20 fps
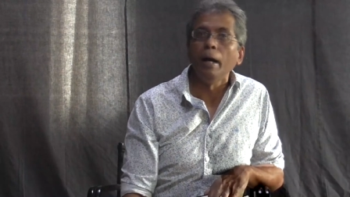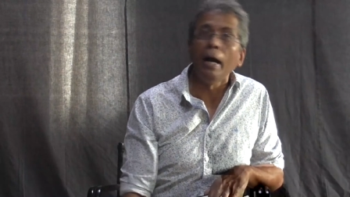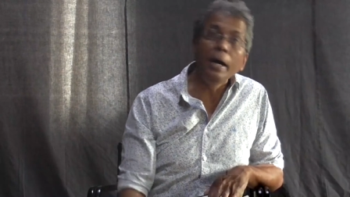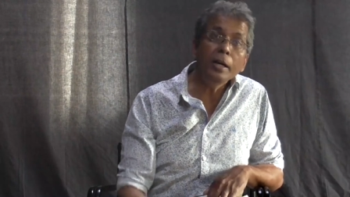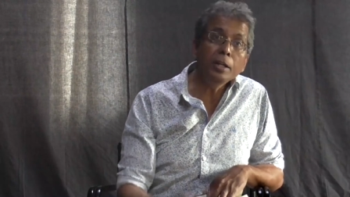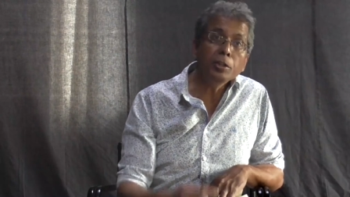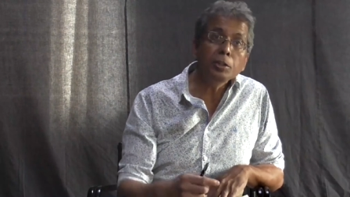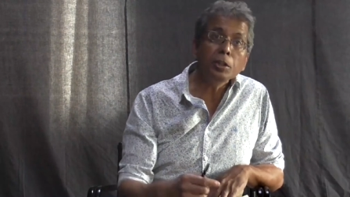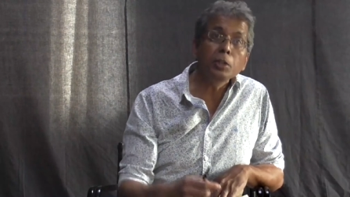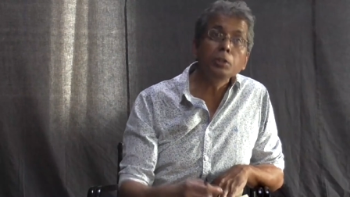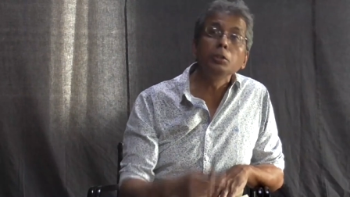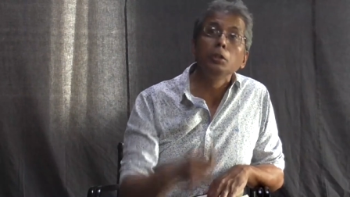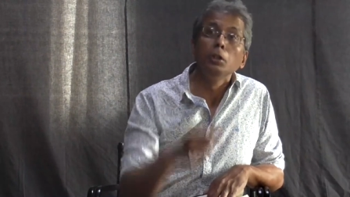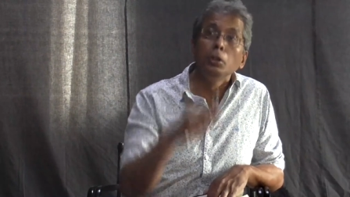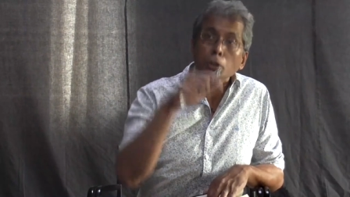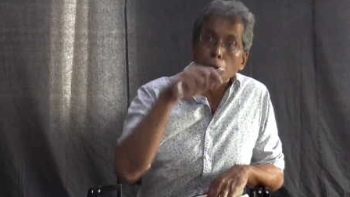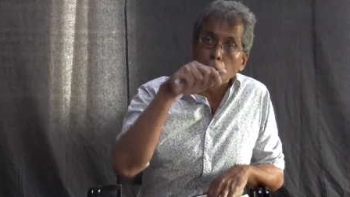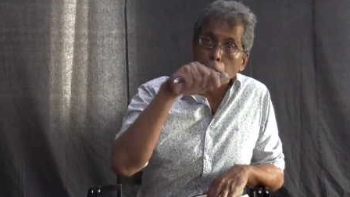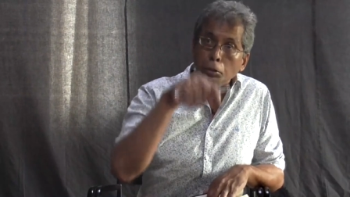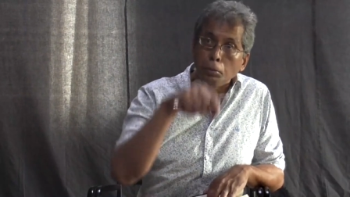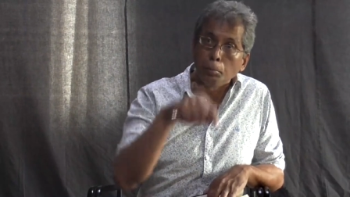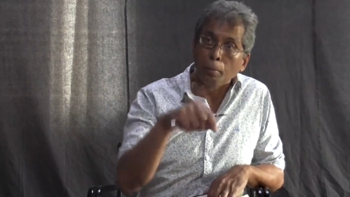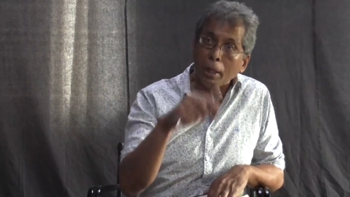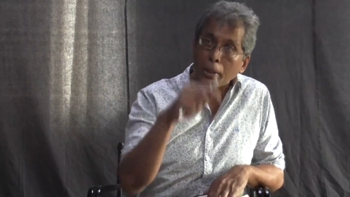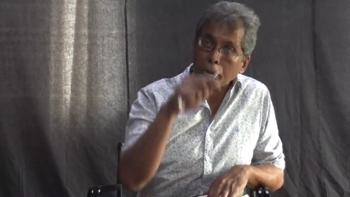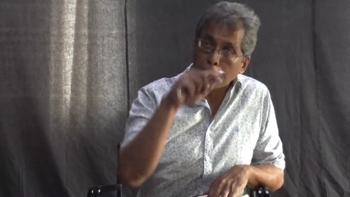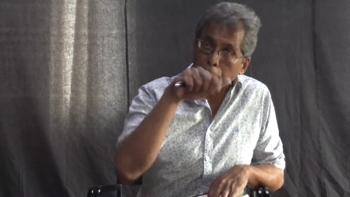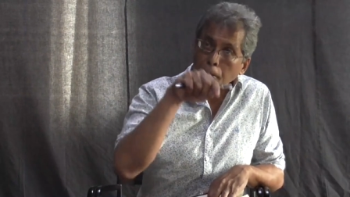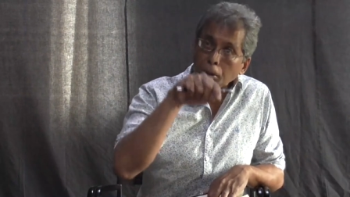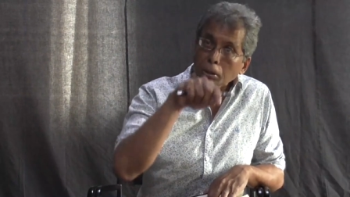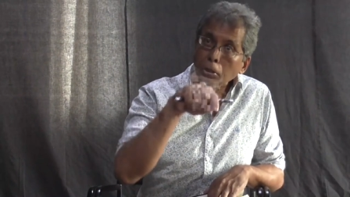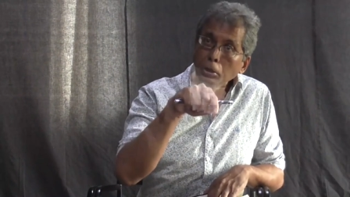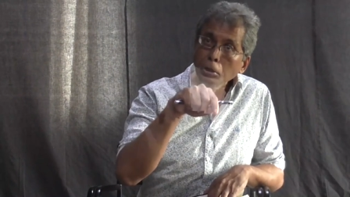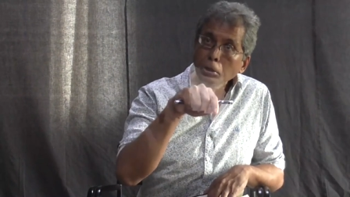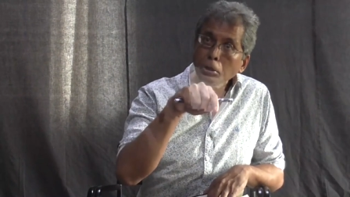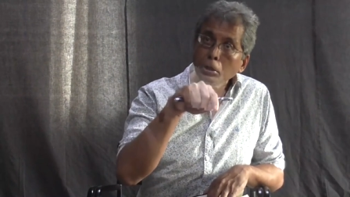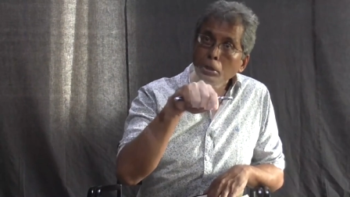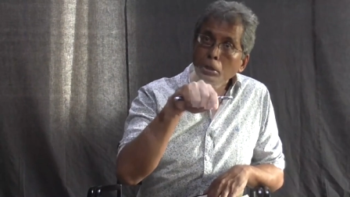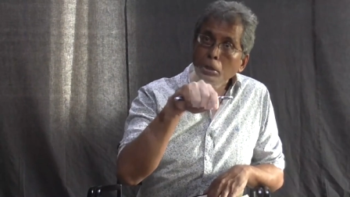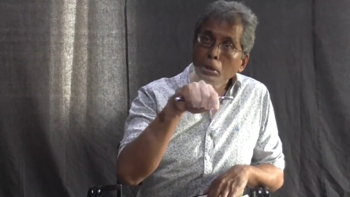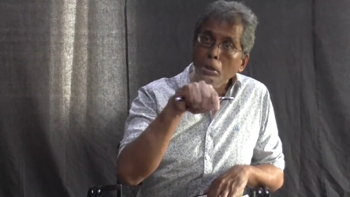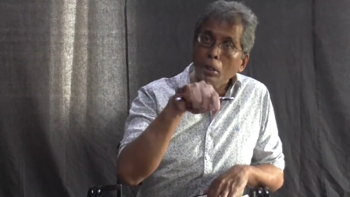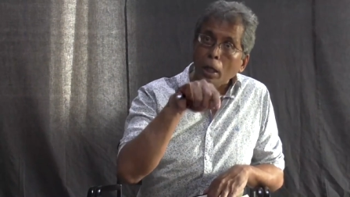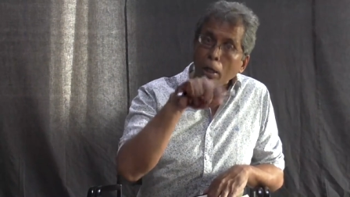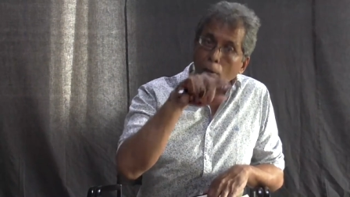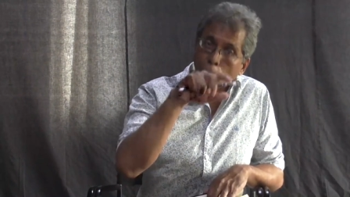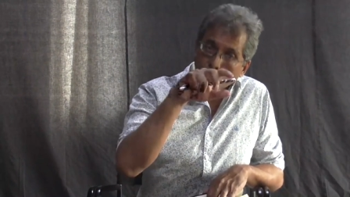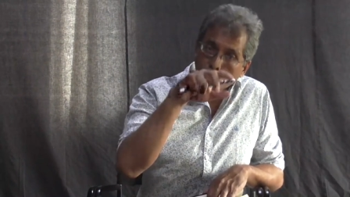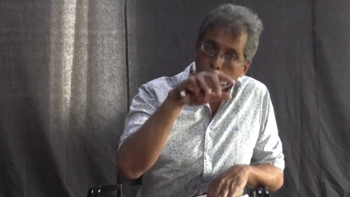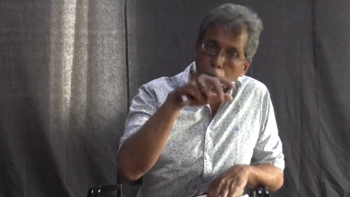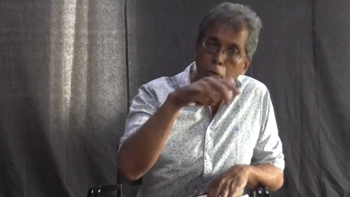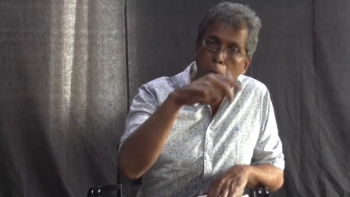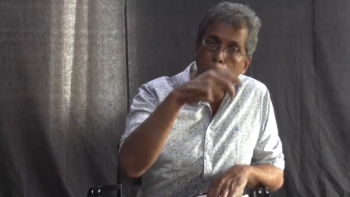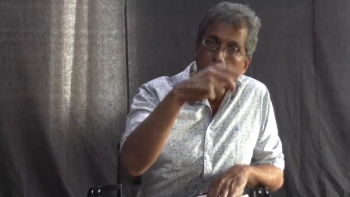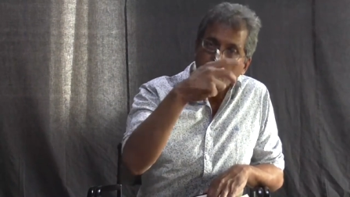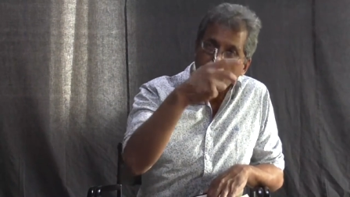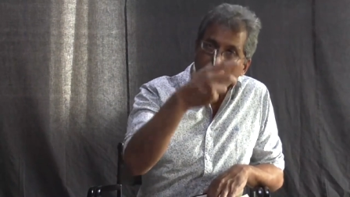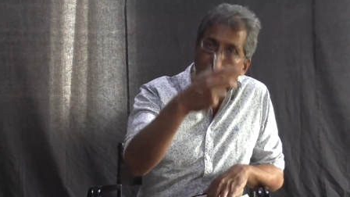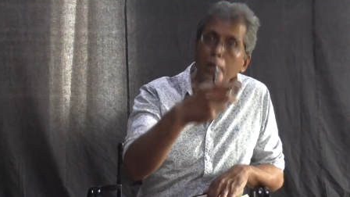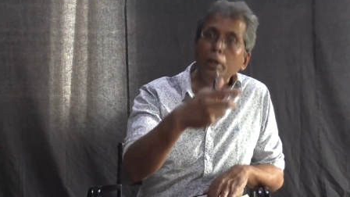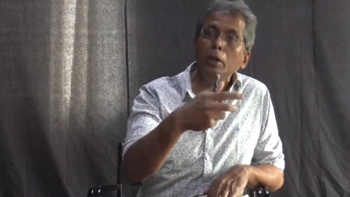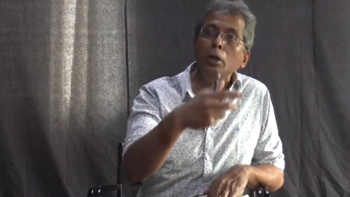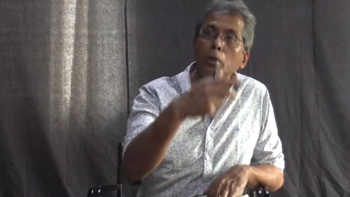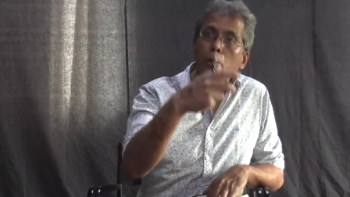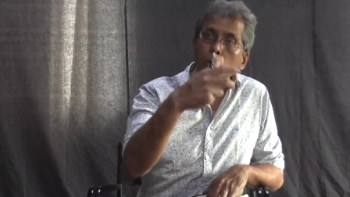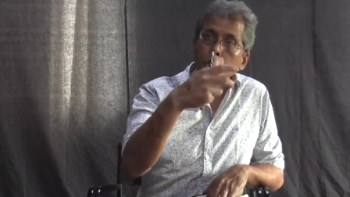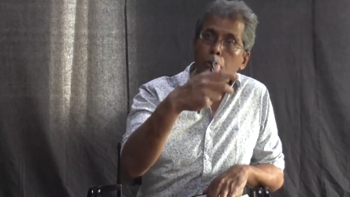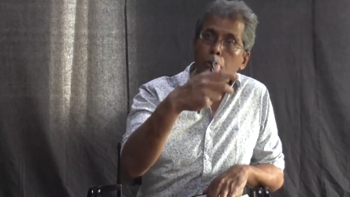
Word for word: And he says, to, by doing this, I will also partly